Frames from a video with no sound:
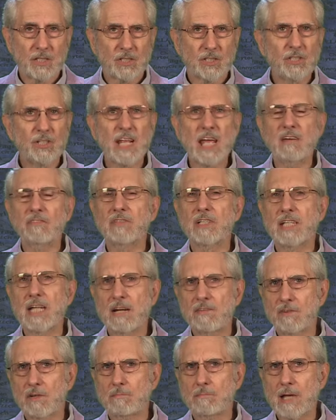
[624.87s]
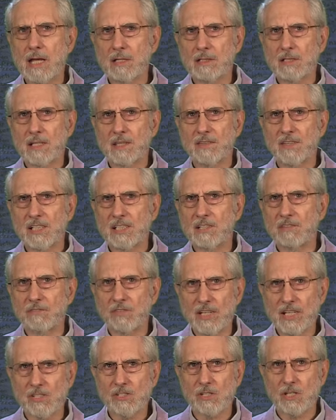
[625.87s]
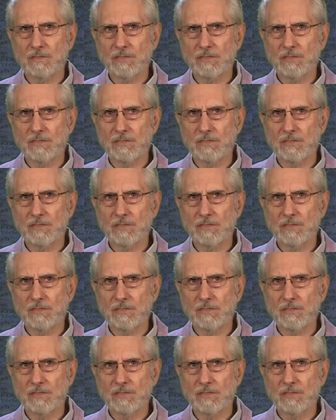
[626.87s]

could have never mounted the defense